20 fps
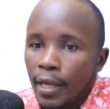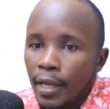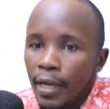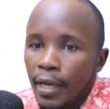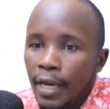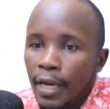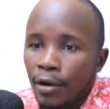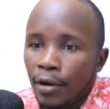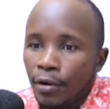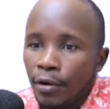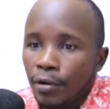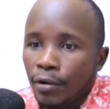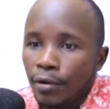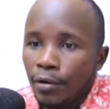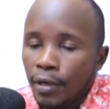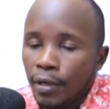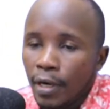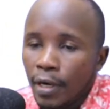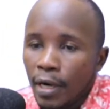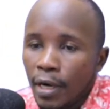Now,
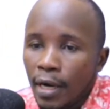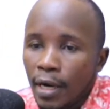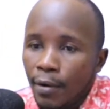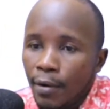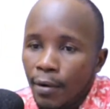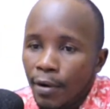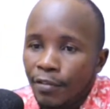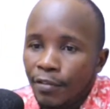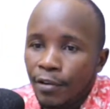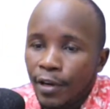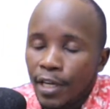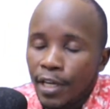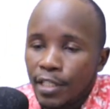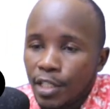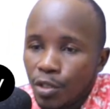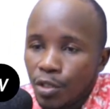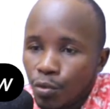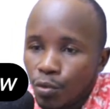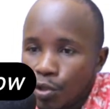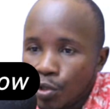our focus
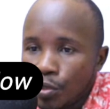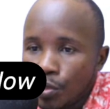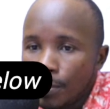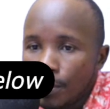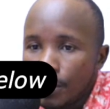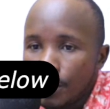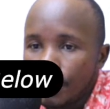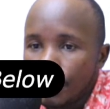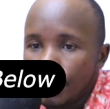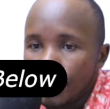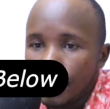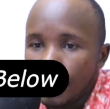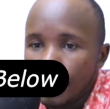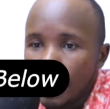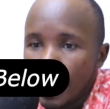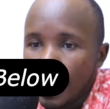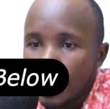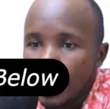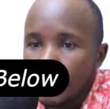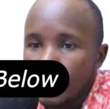is question number 4,
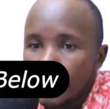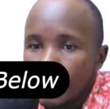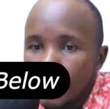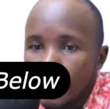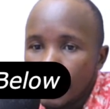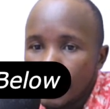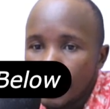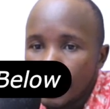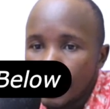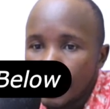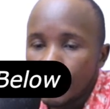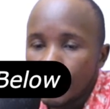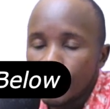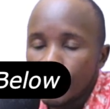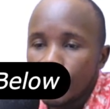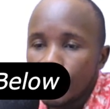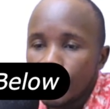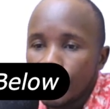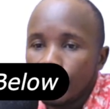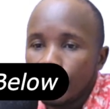and it
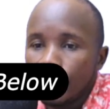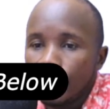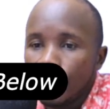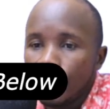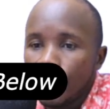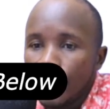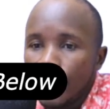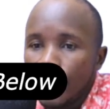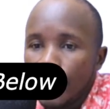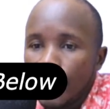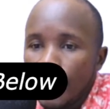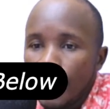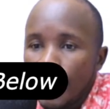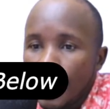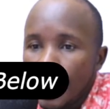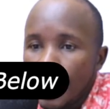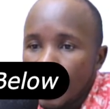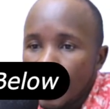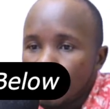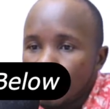reads,
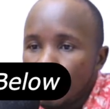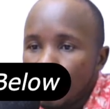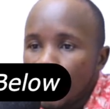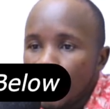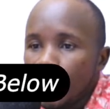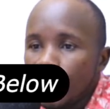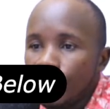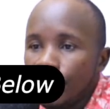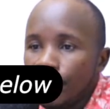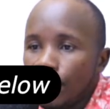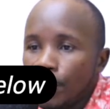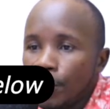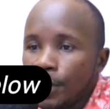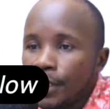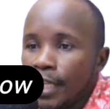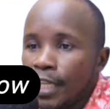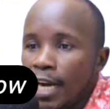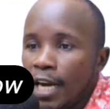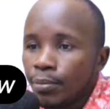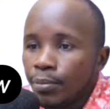explain the following
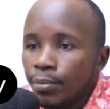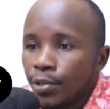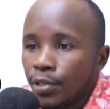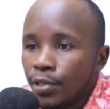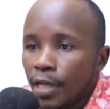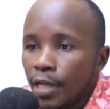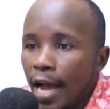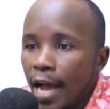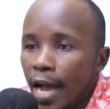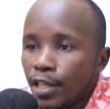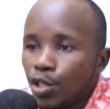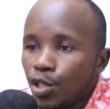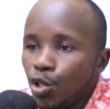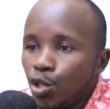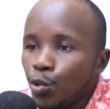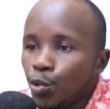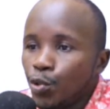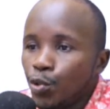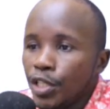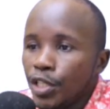terms as
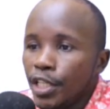used